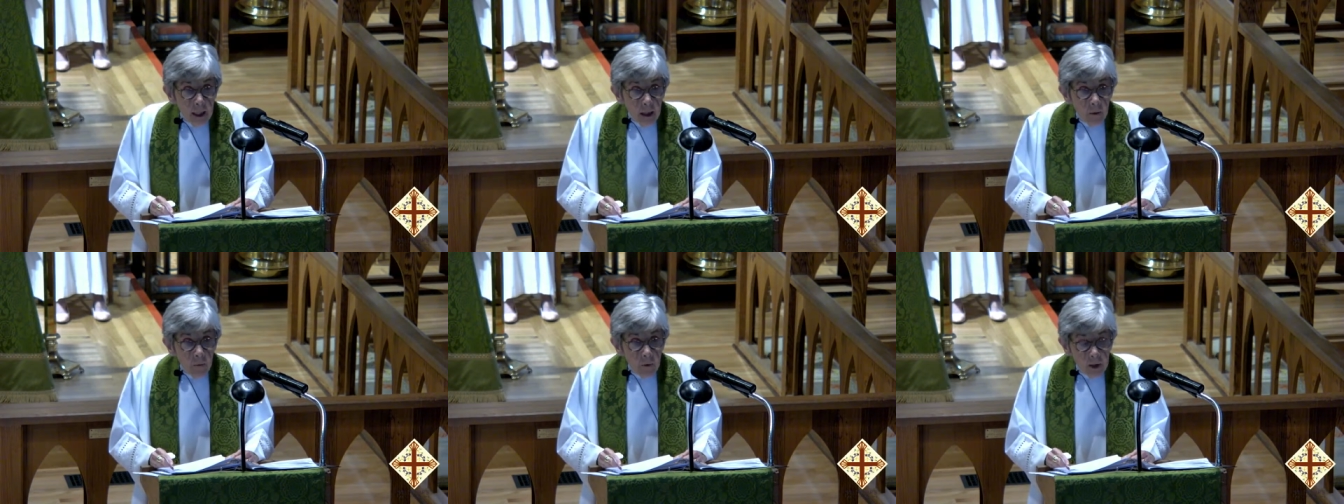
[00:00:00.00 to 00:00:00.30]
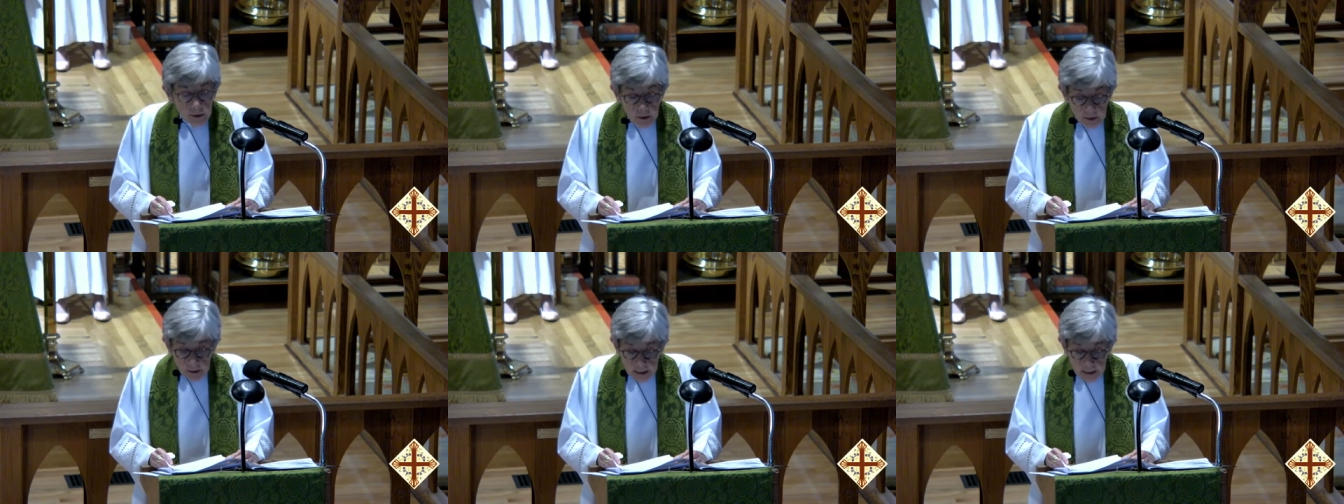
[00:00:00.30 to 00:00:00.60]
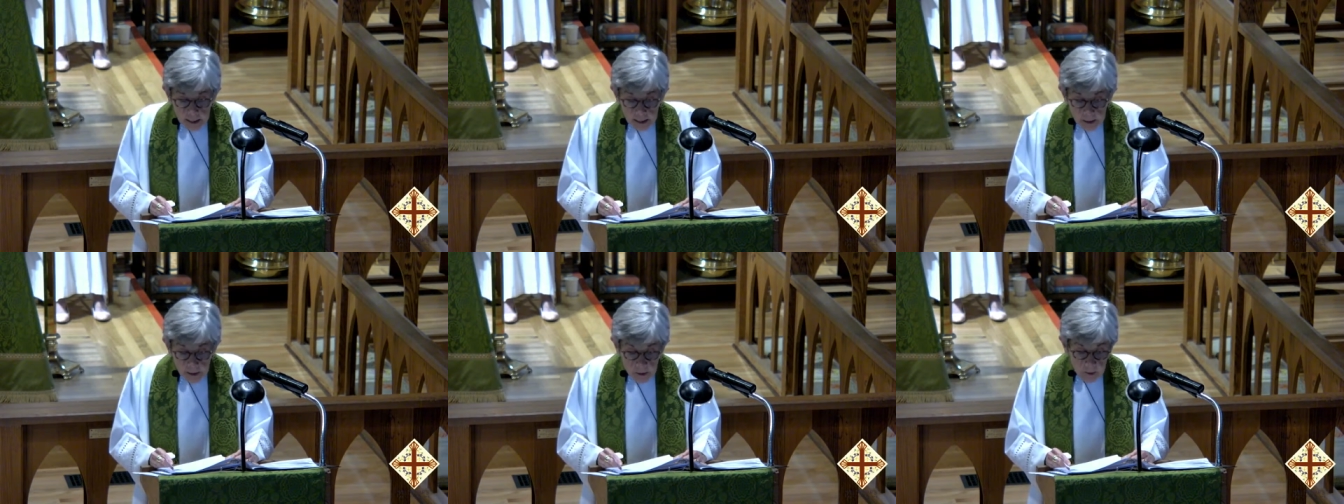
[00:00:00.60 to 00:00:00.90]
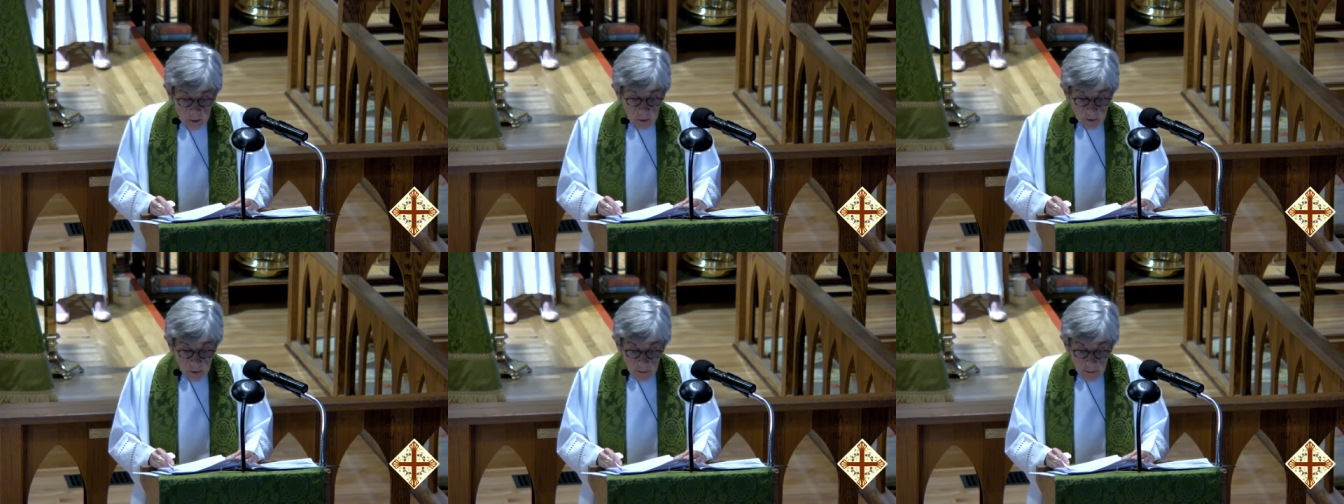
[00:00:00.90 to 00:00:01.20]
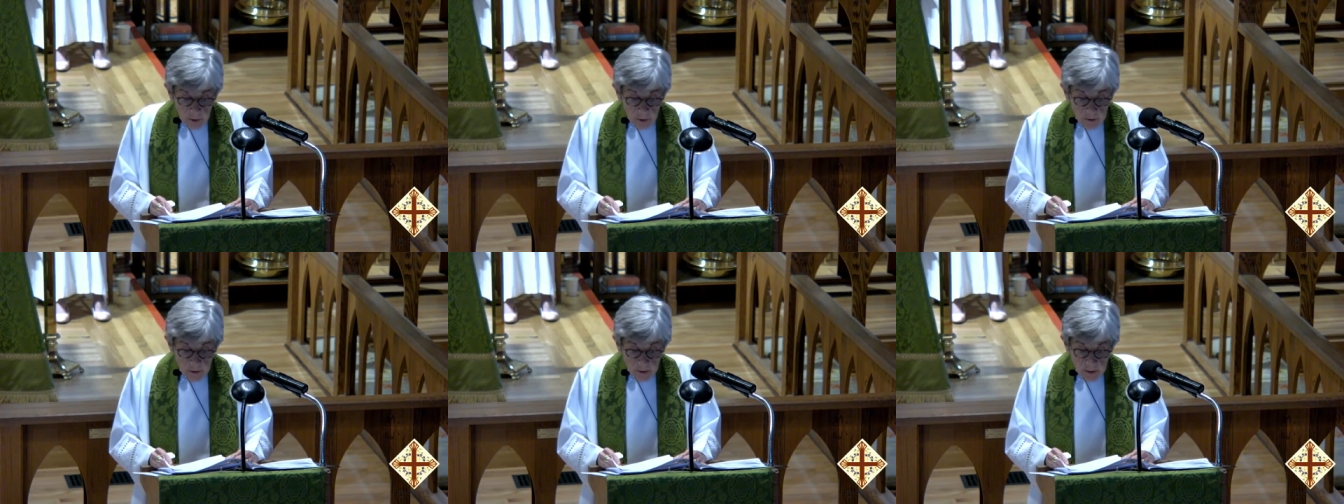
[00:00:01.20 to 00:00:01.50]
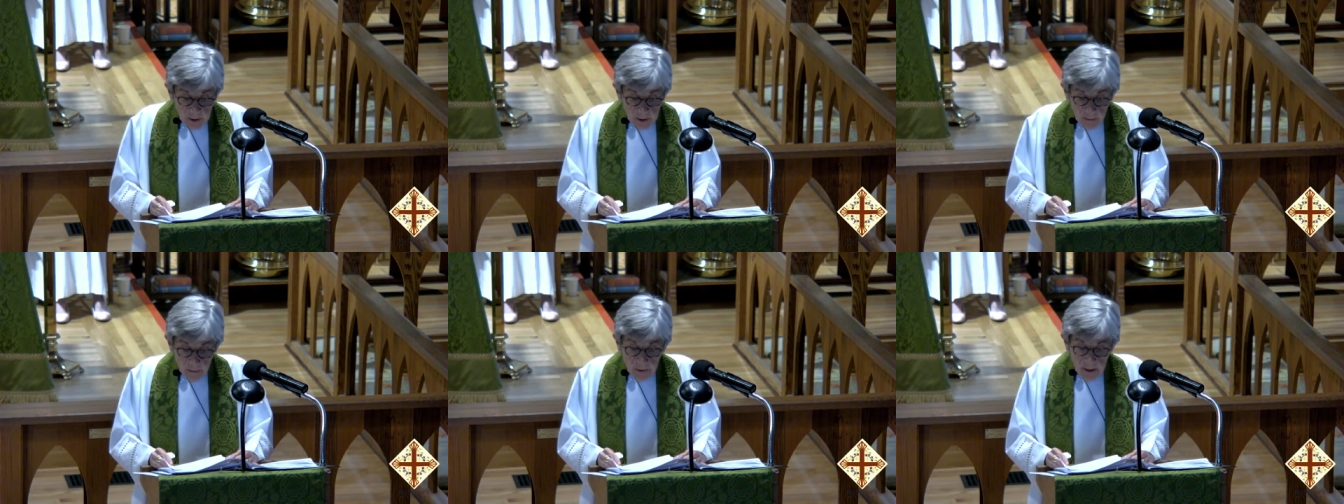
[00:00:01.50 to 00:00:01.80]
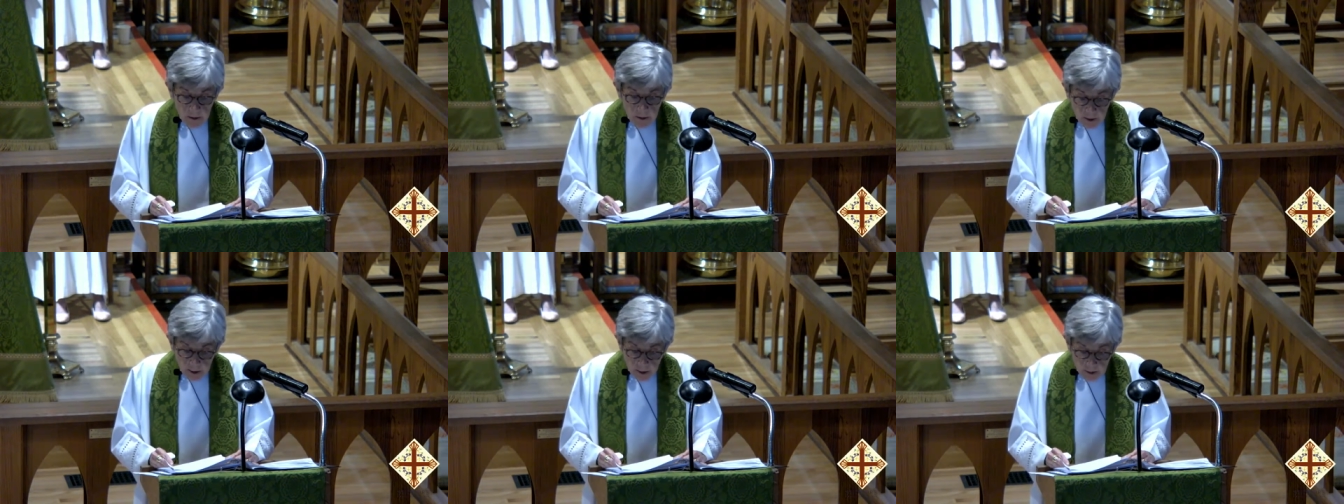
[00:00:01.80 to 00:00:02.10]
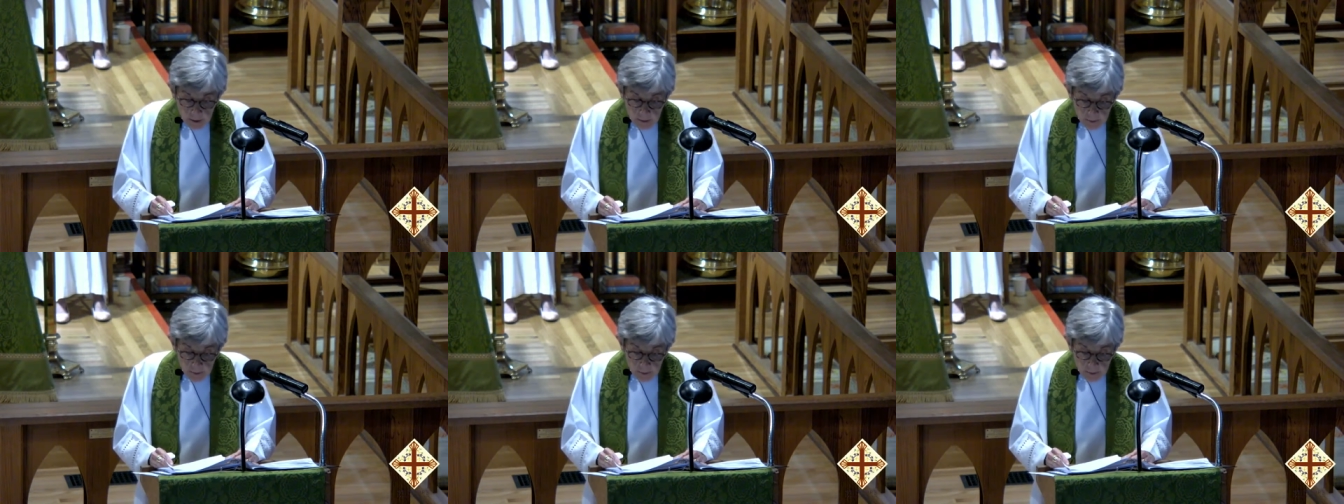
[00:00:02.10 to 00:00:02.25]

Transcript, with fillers: which leads to a broken spirit,